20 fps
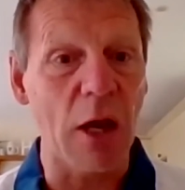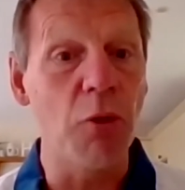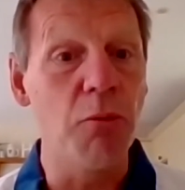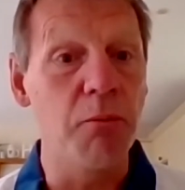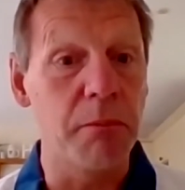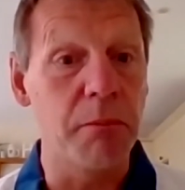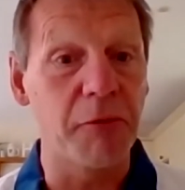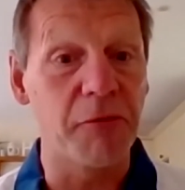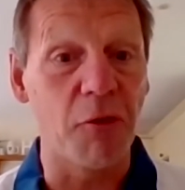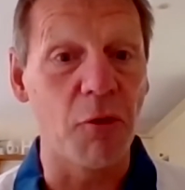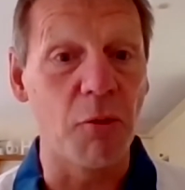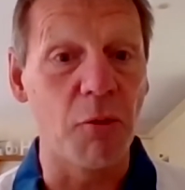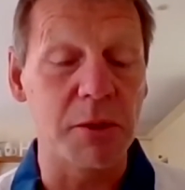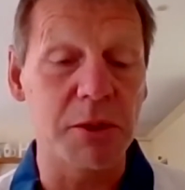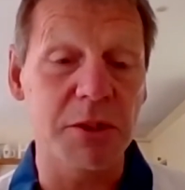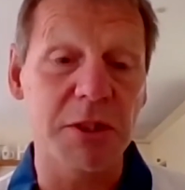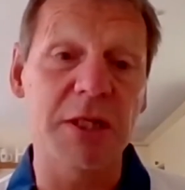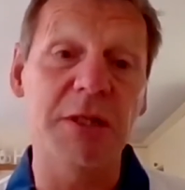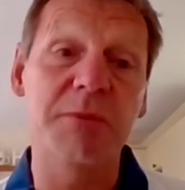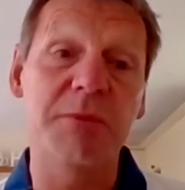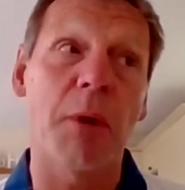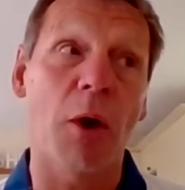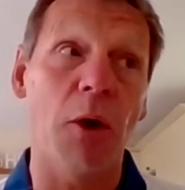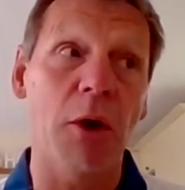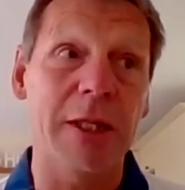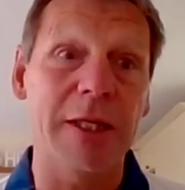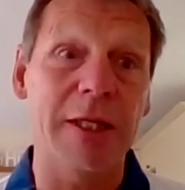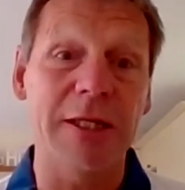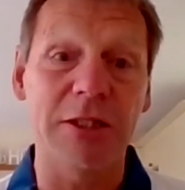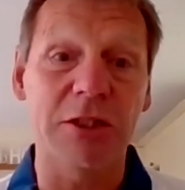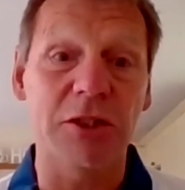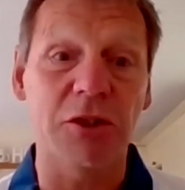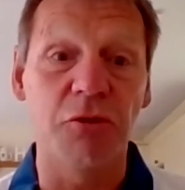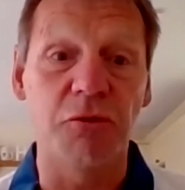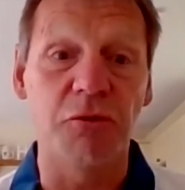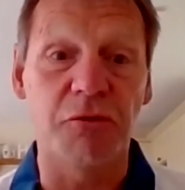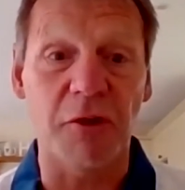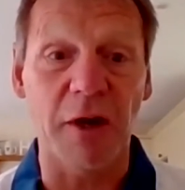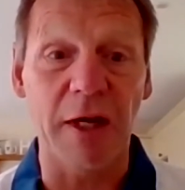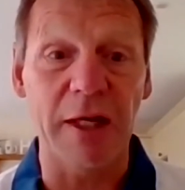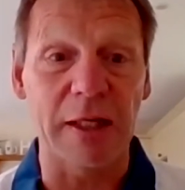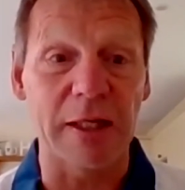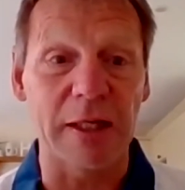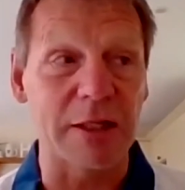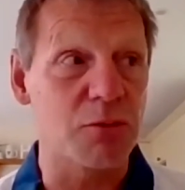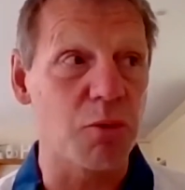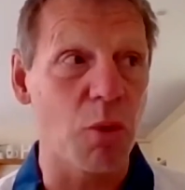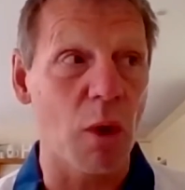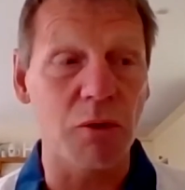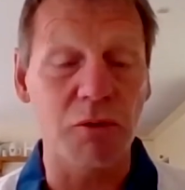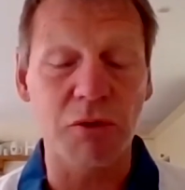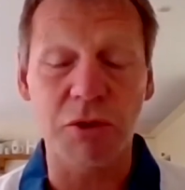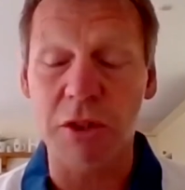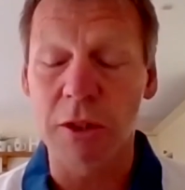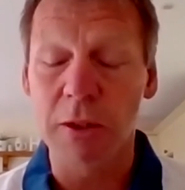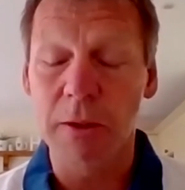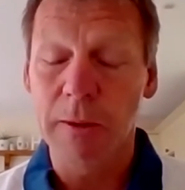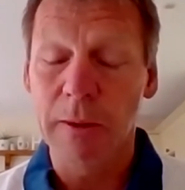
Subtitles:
own performances by these two friendlies, whilst